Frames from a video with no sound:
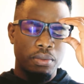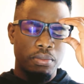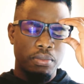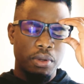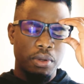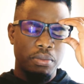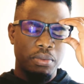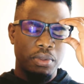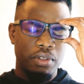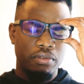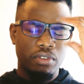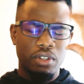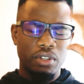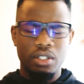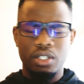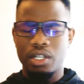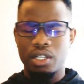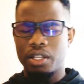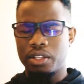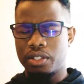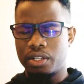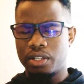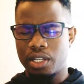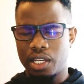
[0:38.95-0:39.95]
Maybe they've got
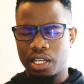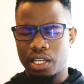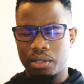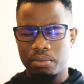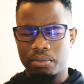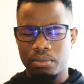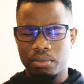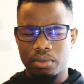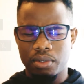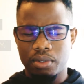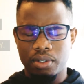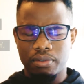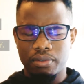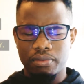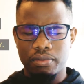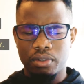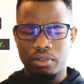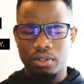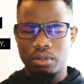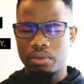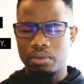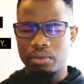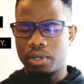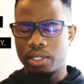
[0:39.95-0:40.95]
another name. I
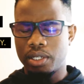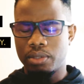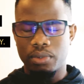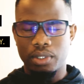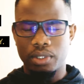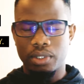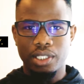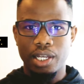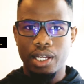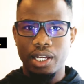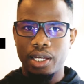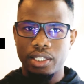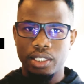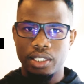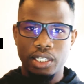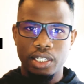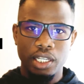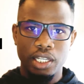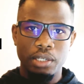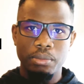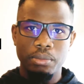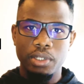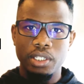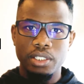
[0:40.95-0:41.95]
forgot what the other
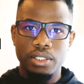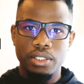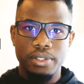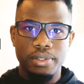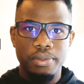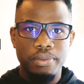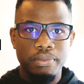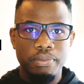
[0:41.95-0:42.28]
name is.